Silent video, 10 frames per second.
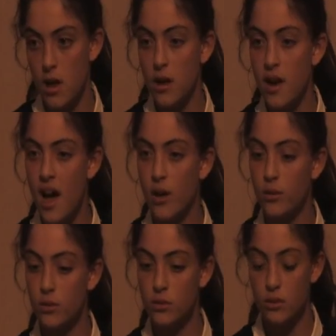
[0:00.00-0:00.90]
Now,
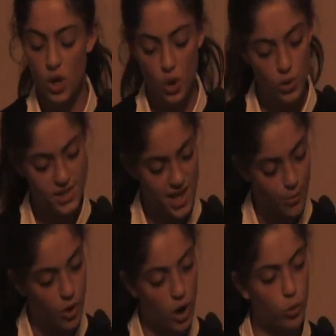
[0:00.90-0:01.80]
who is that
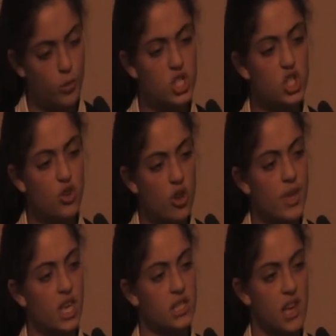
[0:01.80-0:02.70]
brown woman screaming
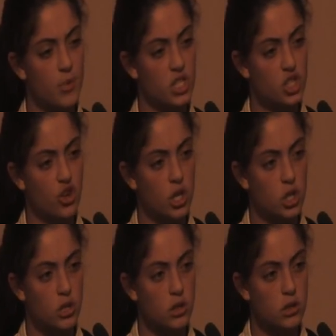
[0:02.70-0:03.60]
in
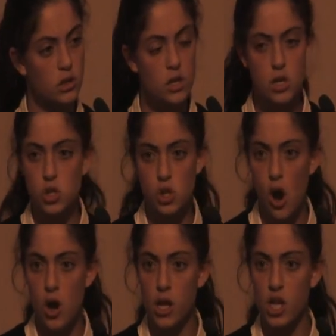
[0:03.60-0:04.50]
demonstration?
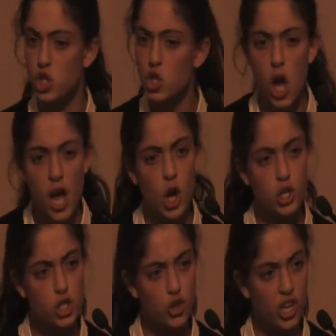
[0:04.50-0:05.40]
Sorry, should I not
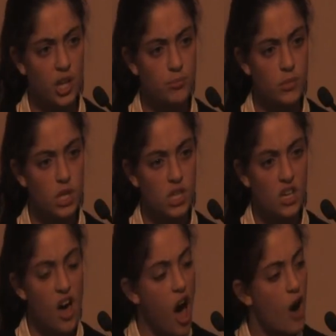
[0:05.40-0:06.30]
scream?
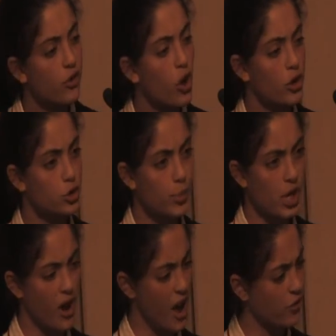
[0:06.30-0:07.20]
I forgot to be your
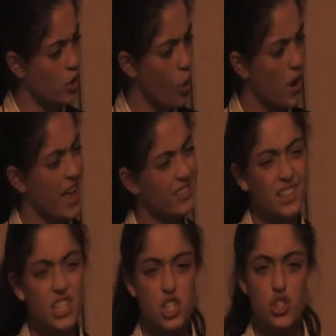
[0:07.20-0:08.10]
every
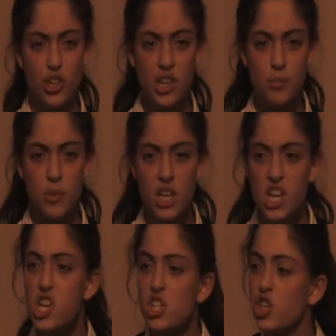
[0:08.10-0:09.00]
Orientalist dream.
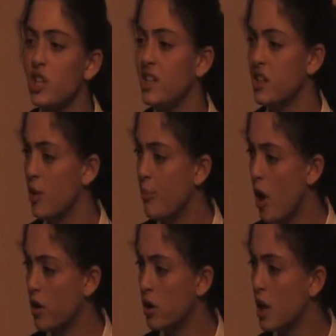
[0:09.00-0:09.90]
Genie in a
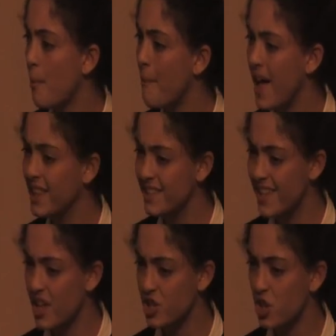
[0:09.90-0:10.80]
bottle, belly
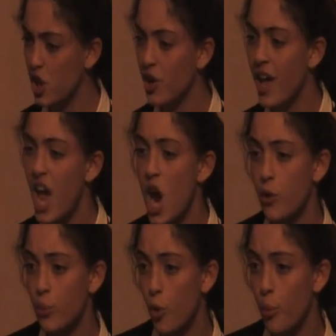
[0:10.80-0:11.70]
dancer,
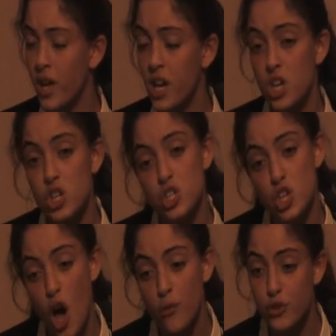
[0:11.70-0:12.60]
harem woman,
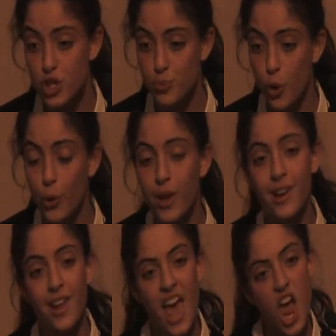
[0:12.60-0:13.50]

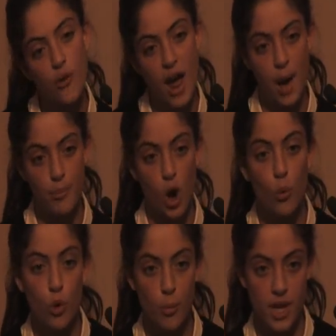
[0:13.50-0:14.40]
soft-spoken Arab
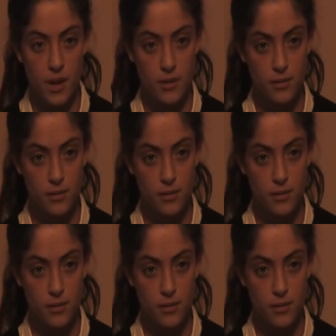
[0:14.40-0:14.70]
woman.